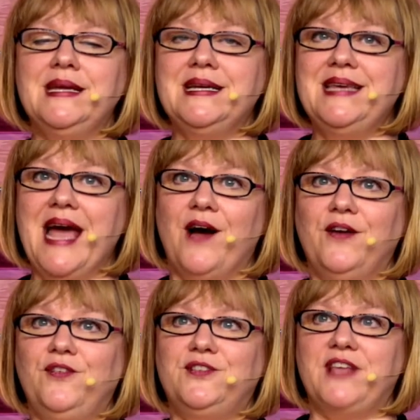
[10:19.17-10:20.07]
Now,
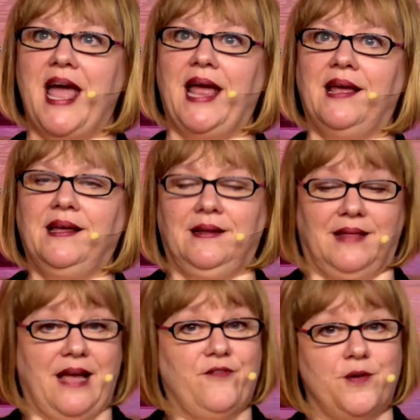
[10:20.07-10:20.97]
if you say,
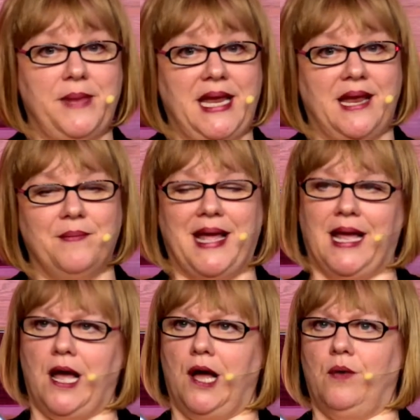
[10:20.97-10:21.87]
like for me, I'm like,
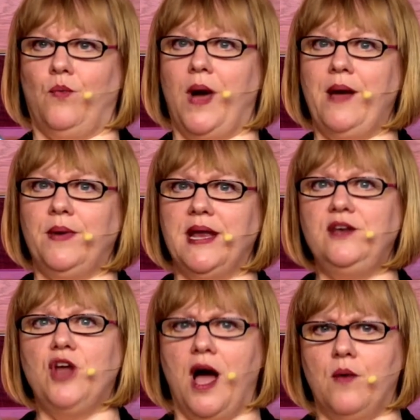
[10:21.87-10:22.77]
why would I
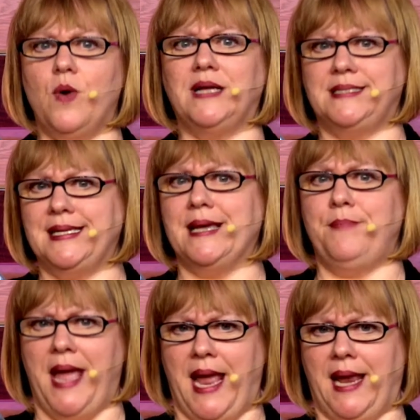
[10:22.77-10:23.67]
not want to get
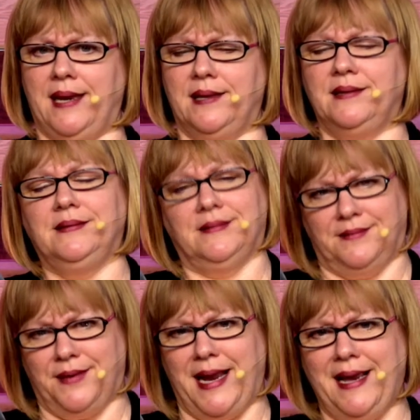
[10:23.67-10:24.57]
paid,
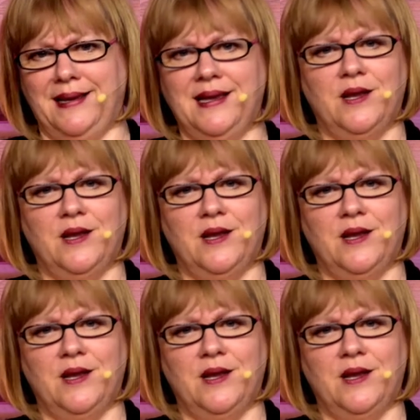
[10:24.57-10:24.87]
right?